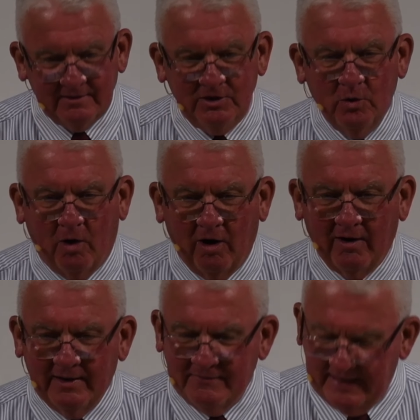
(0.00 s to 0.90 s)
You
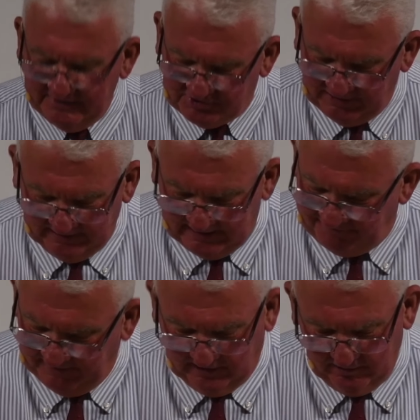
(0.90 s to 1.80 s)
are in that
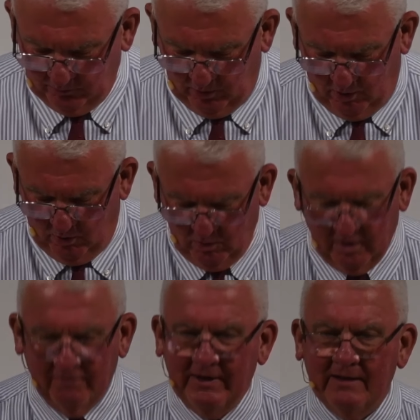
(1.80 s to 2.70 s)
significant
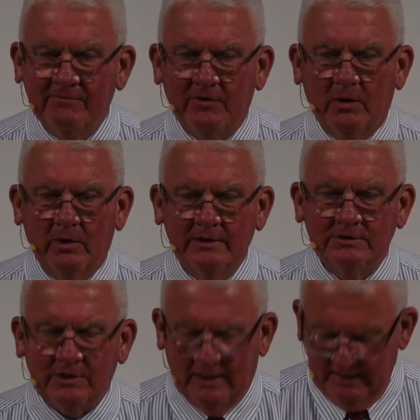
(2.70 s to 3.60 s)
role of
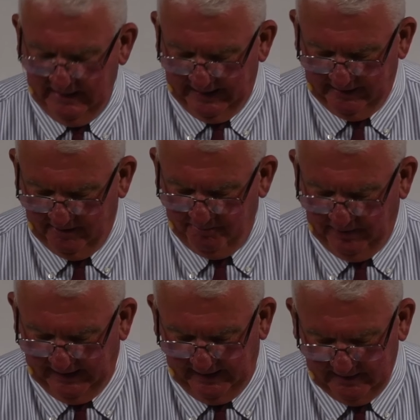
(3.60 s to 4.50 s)
influence and
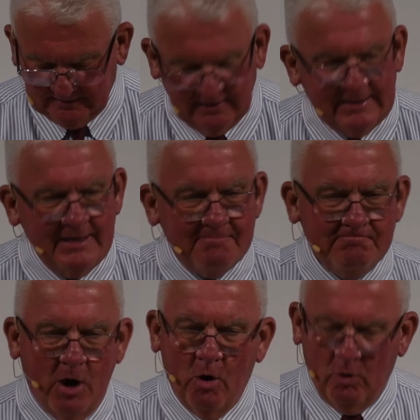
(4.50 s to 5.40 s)
impact,
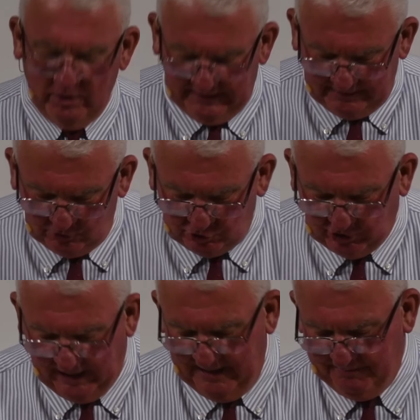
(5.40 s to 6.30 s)
molding,
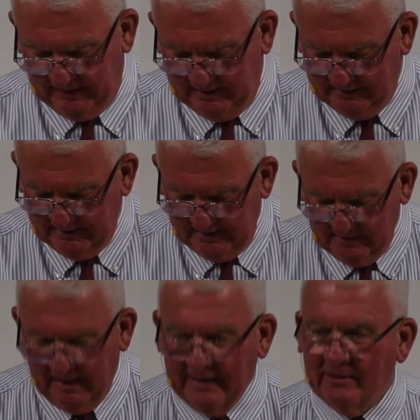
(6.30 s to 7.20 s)
shaping
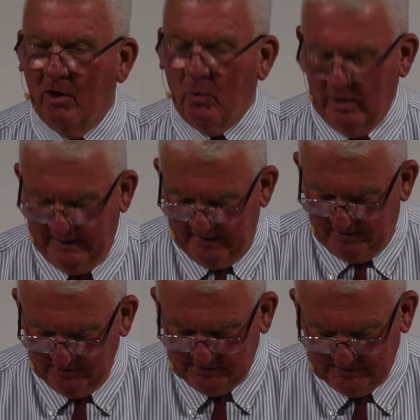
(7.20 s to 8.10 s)
like no one
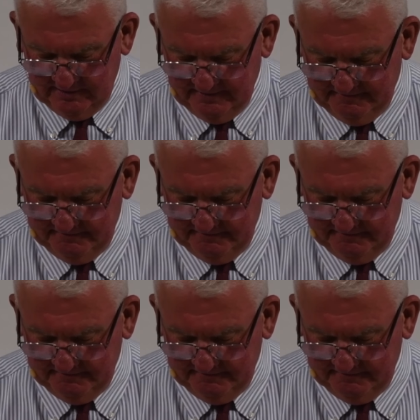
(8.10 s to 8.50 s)
else.